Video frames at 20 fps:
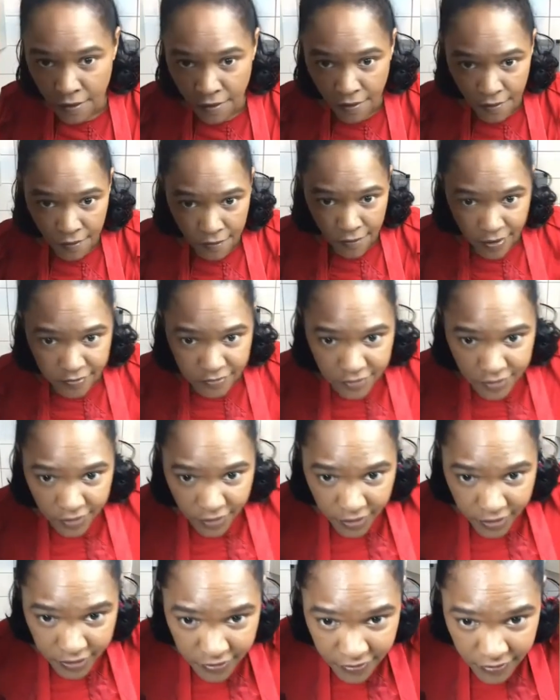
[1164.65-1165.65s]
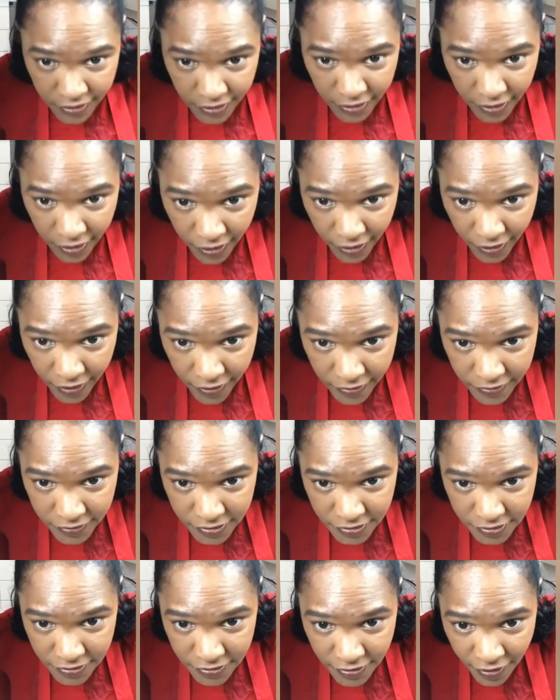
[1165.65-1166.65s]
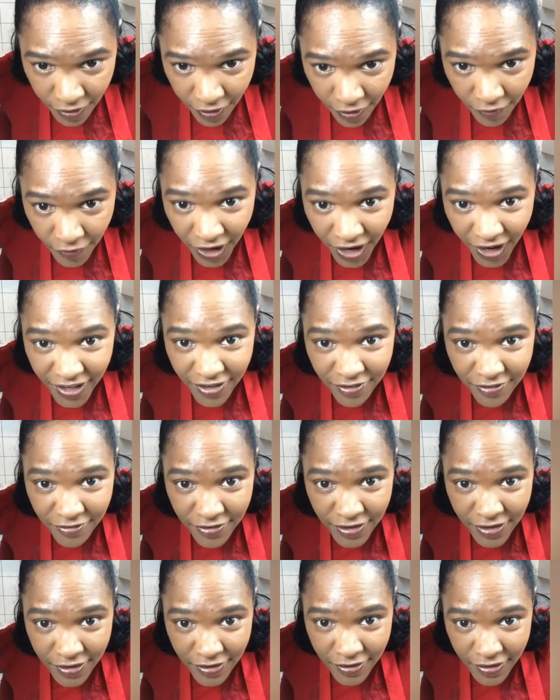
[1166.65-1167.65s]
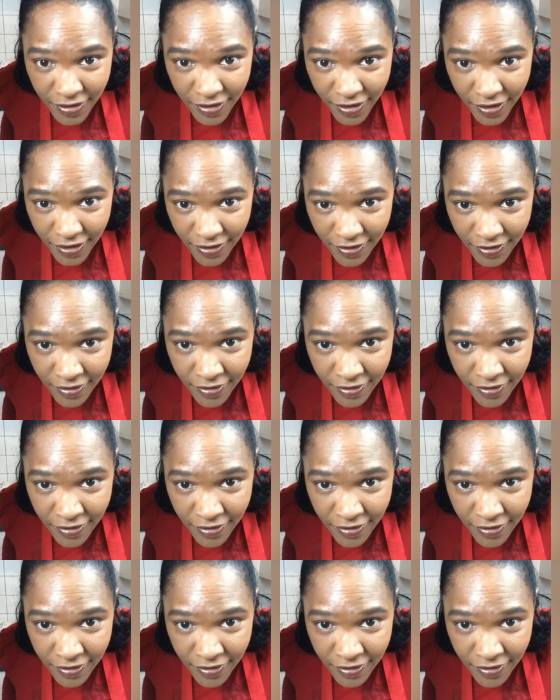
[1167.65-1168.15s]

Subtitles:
All right, have we got anything else? Oh, I agree. Okay.